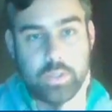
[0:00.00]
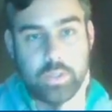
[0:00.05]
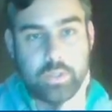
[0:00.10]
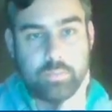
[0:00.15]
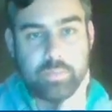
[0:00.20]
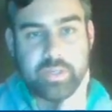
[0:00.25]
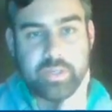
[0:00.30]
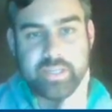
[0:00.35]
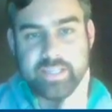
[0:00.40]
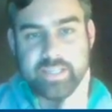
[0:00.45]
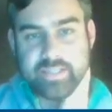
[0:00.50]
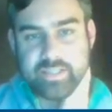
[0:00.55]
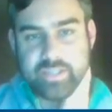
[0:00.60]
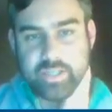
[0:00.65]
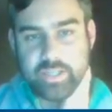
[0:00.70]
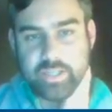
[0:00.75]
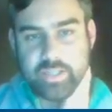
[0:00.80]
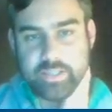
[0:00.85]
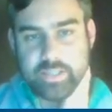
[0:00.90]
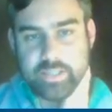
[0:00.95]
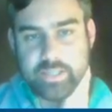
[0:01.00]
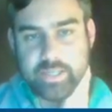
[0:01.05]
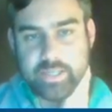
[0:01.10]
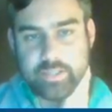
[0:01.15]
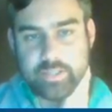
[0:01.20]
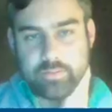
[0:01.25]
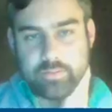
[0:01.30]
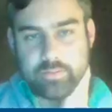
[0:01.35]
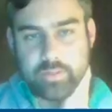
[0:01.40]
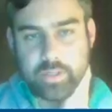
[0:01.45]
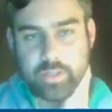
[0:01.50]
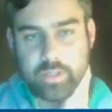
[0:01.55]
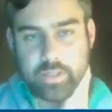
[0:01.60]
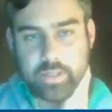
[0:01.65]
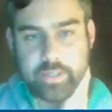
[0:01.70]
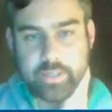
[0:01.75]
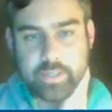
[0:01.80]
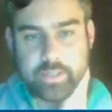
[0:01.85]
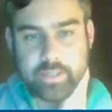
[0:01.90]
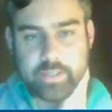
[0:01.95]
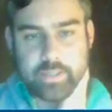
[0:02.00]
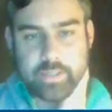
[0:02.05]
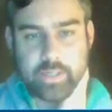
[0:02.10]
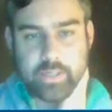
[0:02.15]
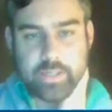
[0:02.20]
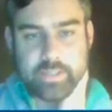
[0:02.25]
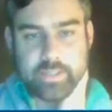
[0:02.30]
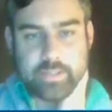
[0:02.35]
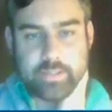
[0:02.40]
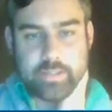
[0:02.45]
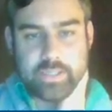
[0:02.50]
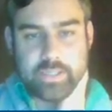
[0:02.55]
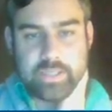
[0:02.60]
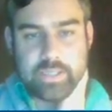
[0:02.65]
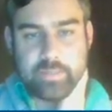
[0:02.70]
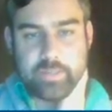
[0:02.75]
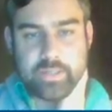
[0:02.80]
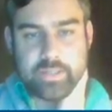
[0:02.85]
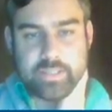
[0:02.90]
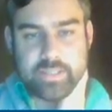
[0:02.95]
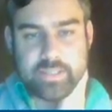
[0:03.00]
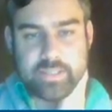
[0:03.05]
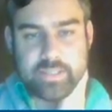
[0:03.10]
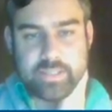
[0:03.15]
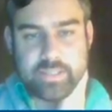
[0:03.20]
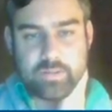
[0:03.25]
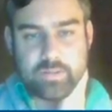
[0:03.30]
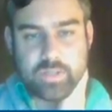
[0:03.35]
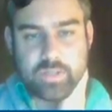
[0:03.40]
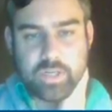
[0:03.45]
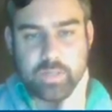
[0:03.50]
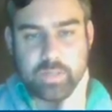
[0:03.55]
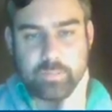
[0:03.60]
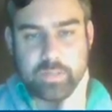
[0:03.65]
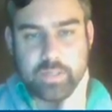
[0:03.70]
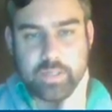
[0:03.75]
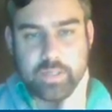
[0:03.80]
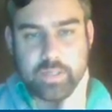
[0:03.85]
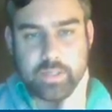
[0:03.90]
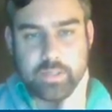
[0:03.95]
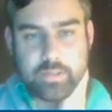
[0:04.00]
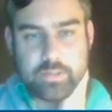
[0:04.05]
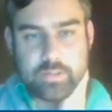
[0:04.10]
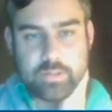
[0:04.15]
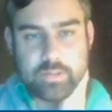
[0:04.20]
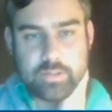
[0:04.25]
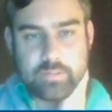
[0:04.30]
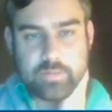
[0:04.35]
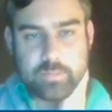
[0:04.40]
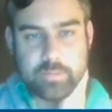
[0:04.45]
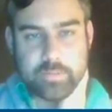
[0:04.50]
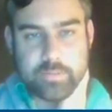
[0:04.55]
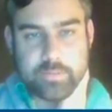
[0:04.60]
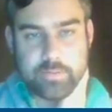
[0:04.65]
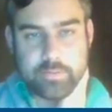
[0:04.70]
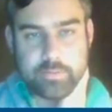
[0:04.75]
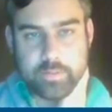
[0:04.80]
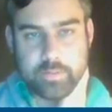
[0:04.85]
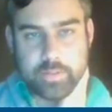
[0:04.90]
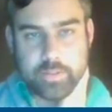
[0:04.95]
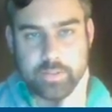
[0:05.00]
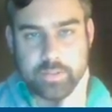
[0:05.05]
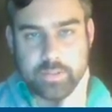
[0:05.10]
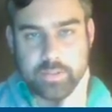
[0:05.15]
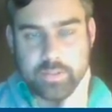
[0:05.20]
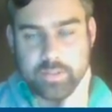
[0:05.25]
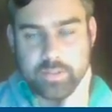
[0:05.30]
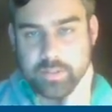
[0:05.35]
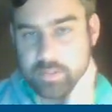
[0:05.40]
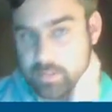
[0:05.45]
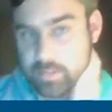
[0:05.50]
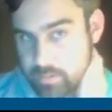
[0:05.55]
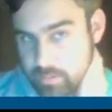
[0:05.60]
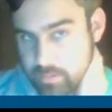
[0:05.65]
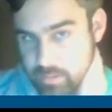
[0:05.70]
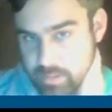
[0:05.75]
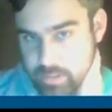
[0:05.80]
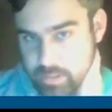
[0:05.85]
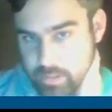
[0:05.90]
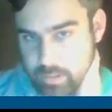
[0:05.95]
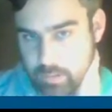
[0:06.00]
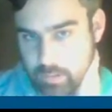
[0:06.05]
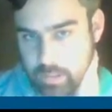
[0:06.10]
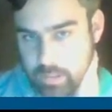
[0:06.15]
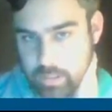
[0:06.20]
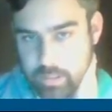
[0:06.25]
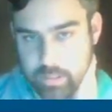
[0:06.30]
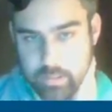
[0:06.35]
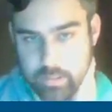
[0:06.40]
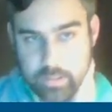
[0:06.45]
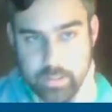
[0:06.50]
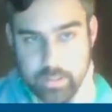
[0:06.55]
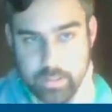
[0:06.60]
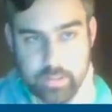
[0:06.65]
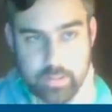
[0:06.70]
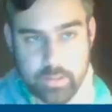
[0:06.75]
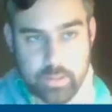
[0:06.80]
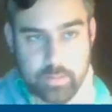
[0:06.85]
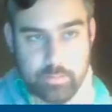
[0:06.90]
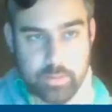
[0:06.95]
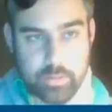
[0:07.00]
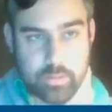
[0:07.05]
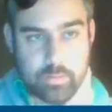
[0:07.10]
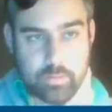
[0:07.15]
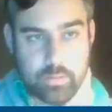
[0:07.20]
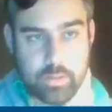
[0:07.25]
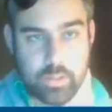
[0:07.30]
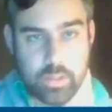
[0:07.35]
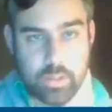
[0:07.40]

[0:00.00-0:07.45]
But against Jund, I do not like keeping a single copy of Splinter Twin. It's just so unlikely you get the combo.